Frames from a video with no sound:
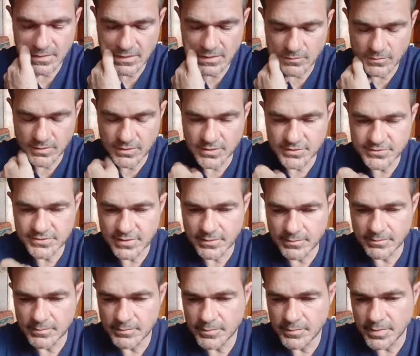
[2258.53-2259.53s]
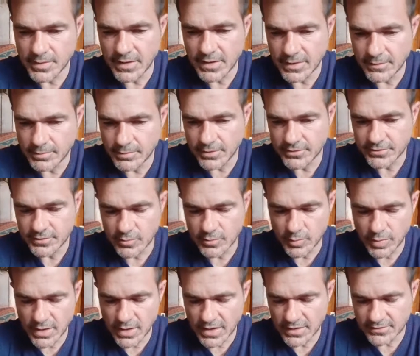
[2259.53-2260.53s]
We got some possible
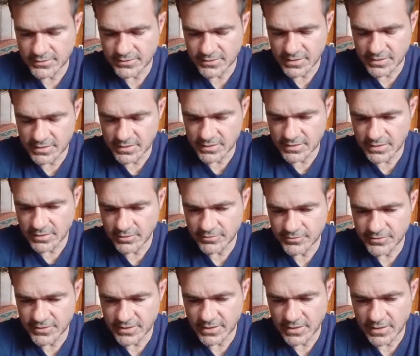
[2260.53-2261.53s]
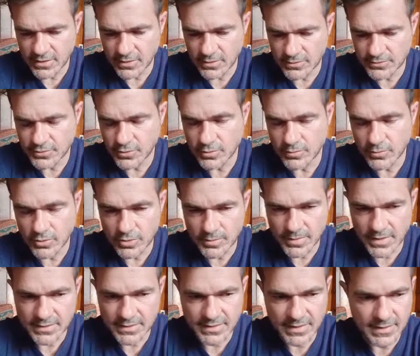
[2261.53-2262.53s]
plans in the offing. I'll talk more
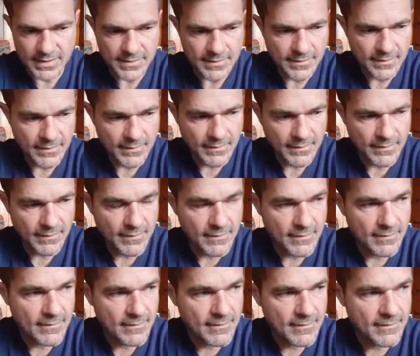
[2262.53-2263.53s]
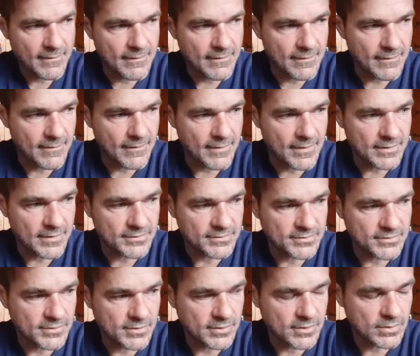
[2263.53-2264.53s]
about that
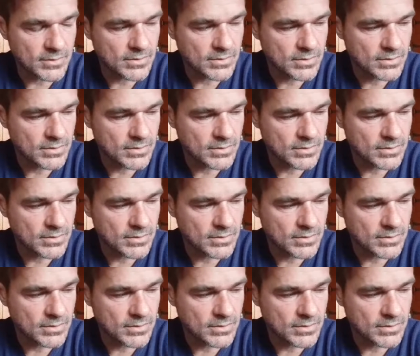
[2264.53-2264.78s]
as the